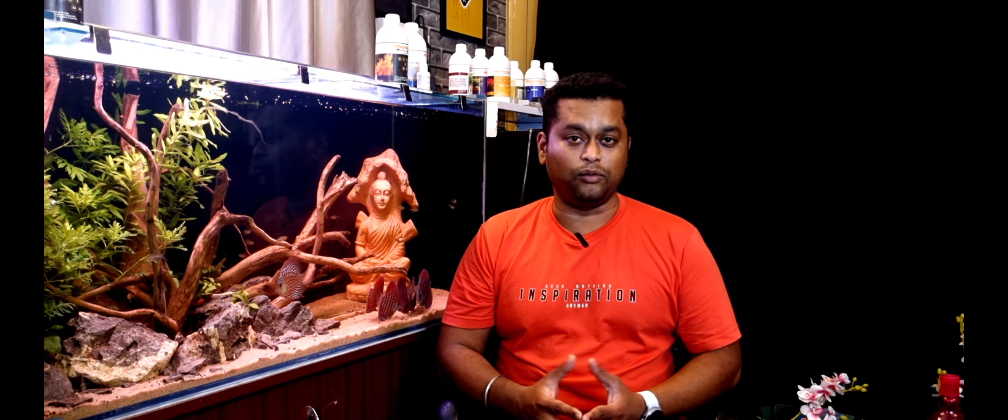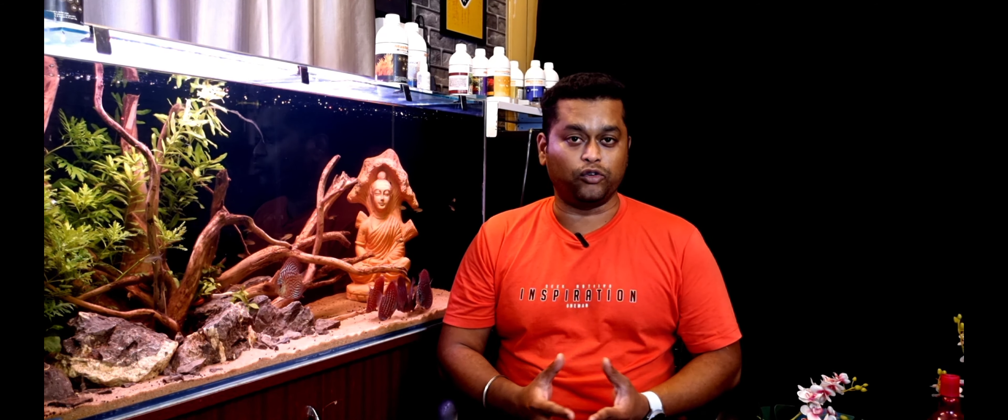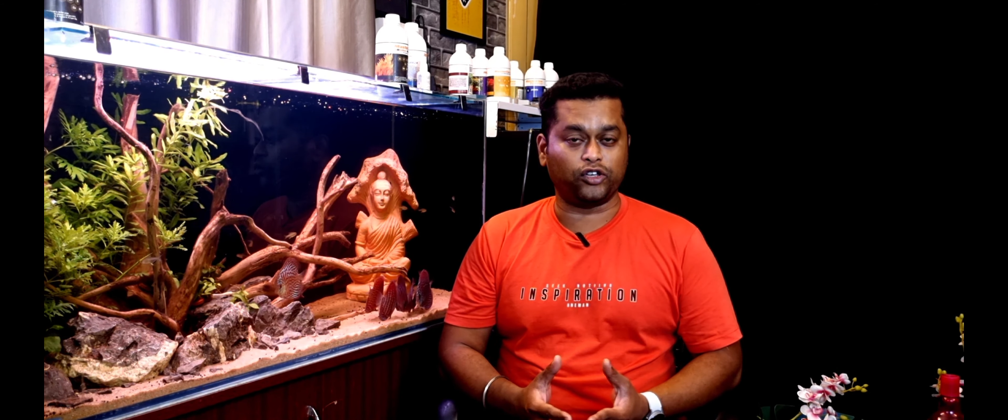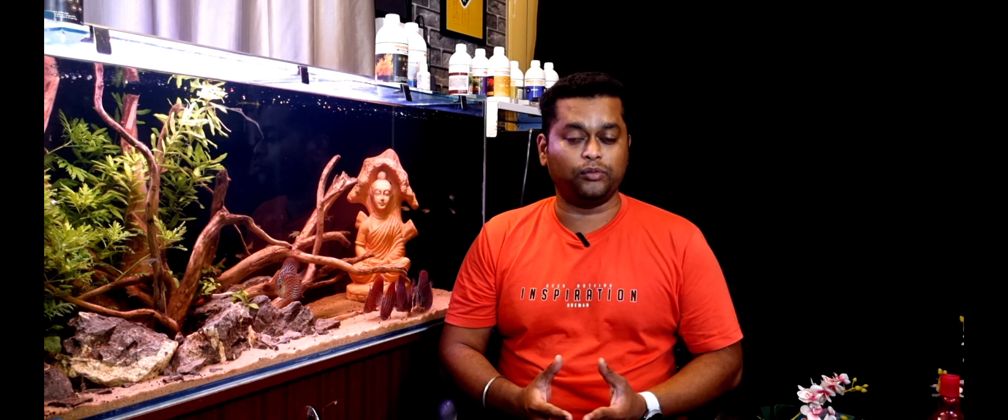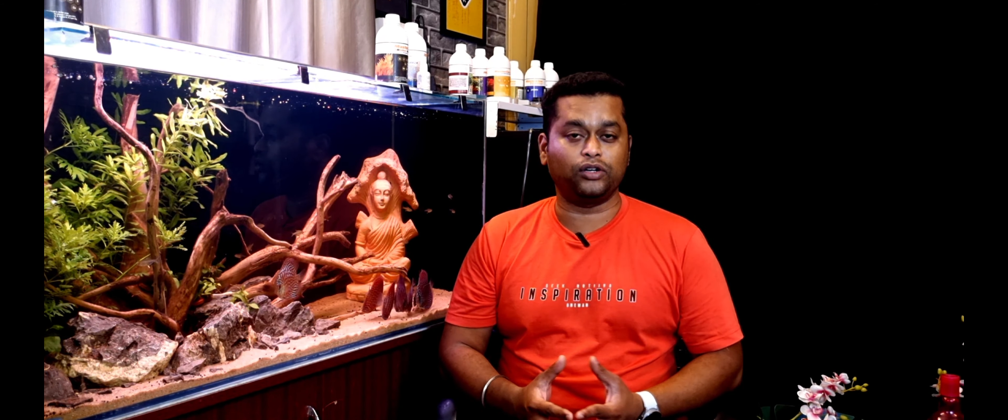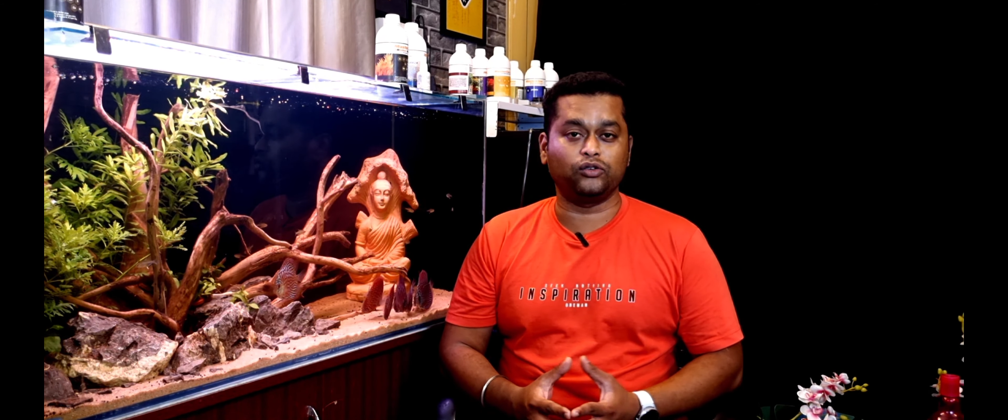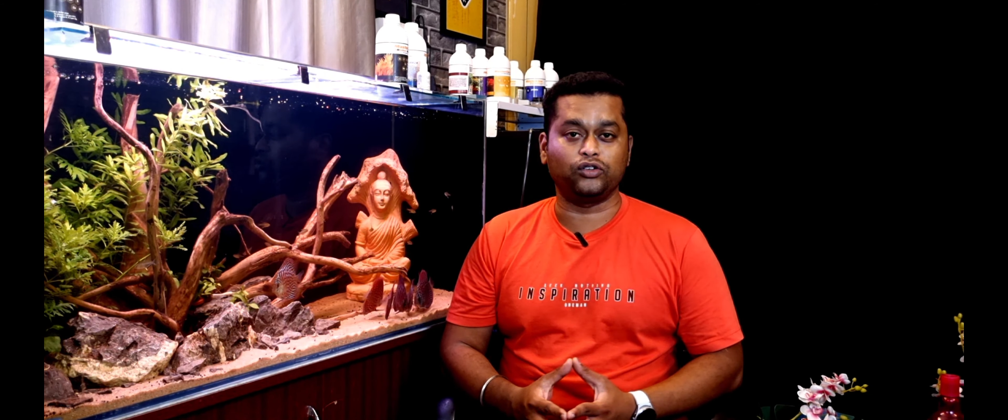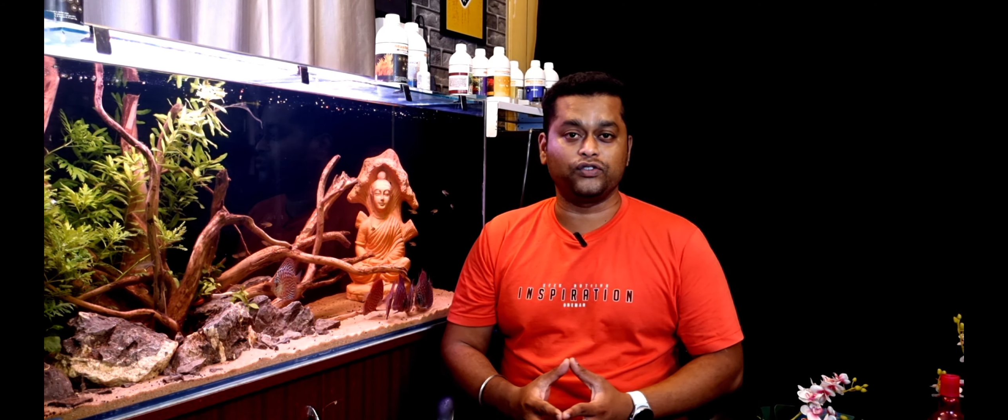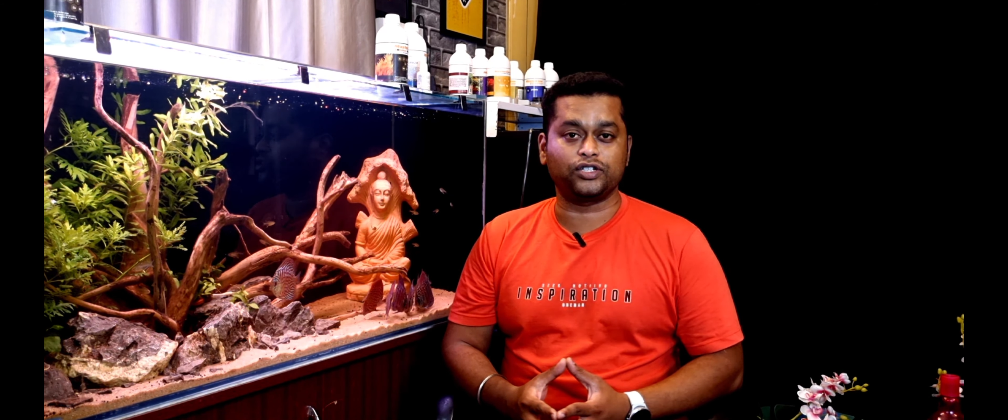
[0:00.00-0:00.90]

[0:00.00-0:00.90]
na mukkiyamaana oru